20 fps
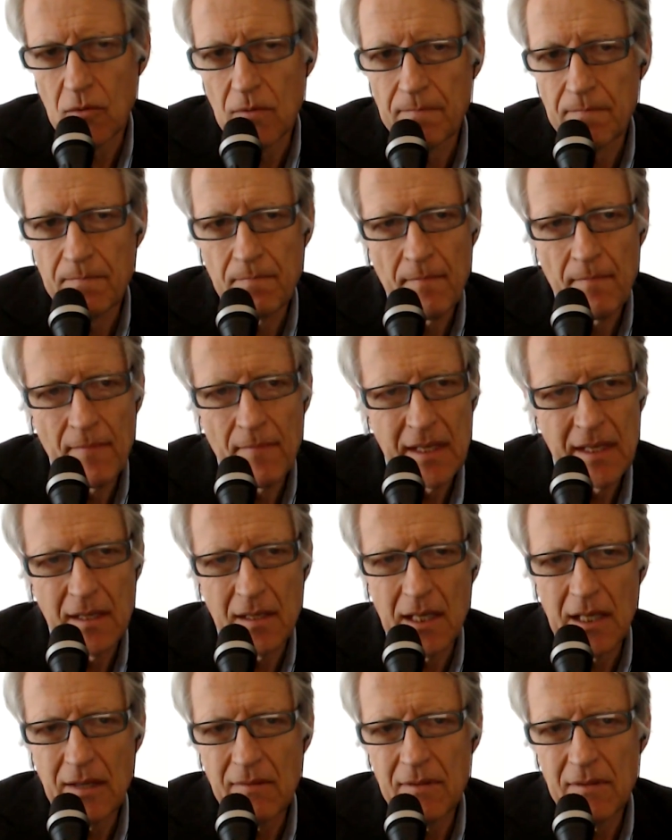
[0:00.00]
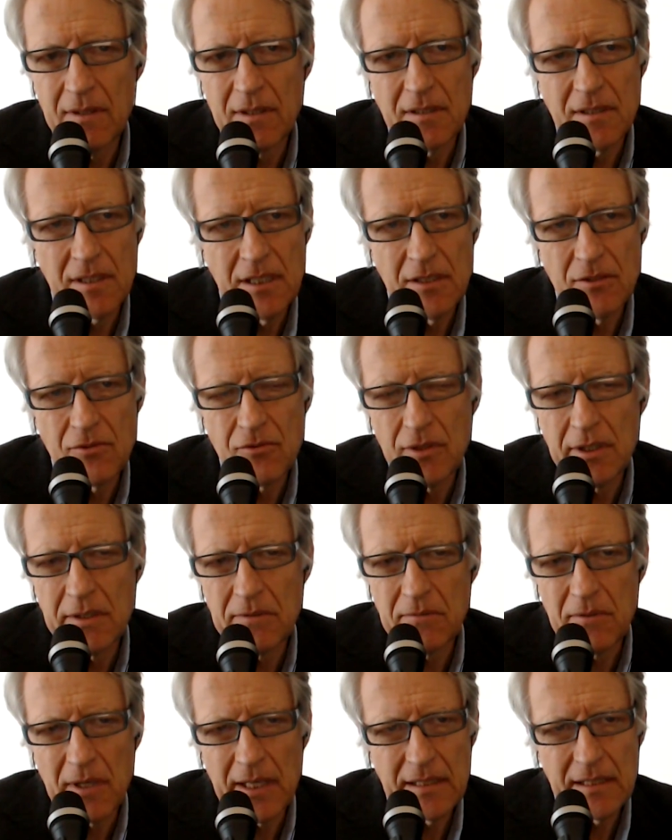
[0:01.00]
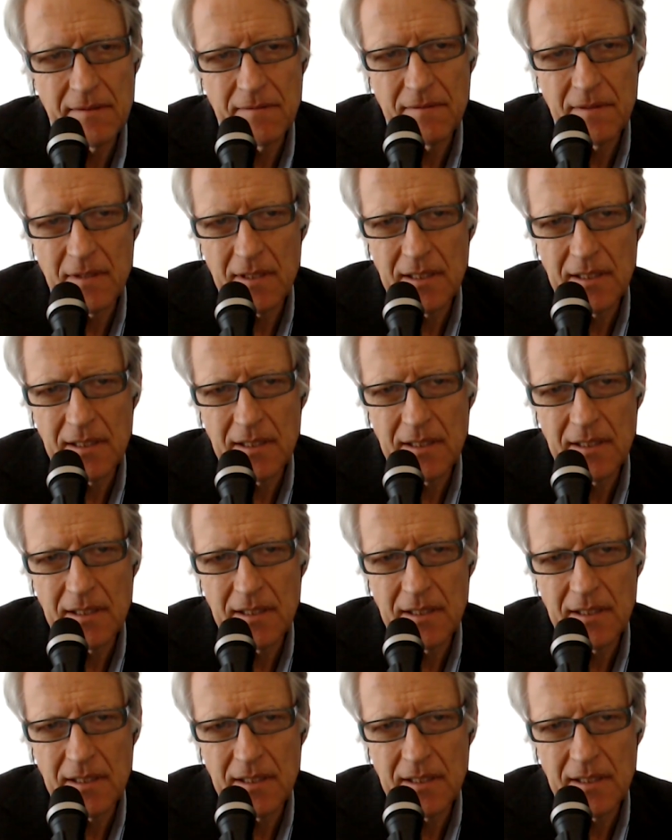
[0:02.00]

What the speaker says: or even the Detroit riot of